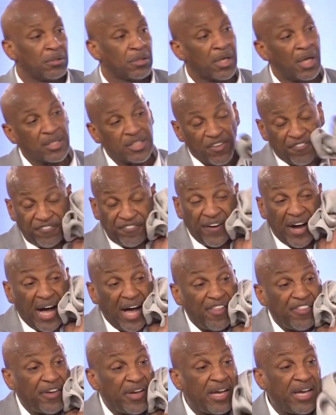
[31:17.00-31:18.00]
Because a
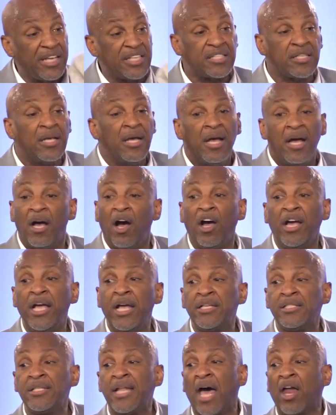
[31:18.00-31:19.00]
father is,
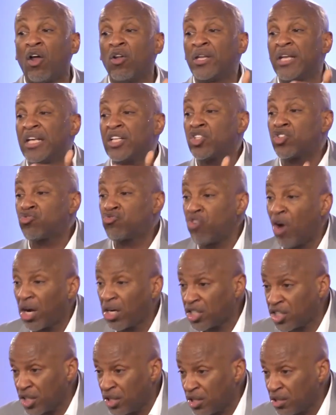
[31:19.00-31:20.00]
he's not only
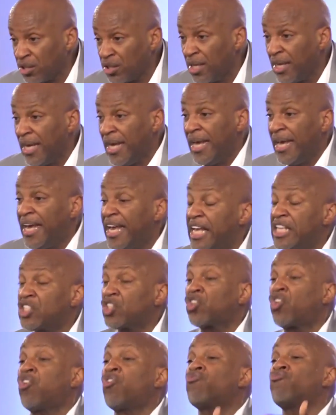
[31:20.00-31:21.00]
instructional, he's
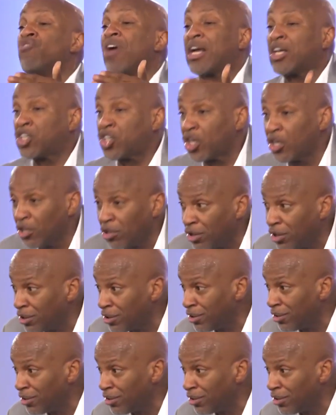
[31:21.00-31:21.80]
correctional.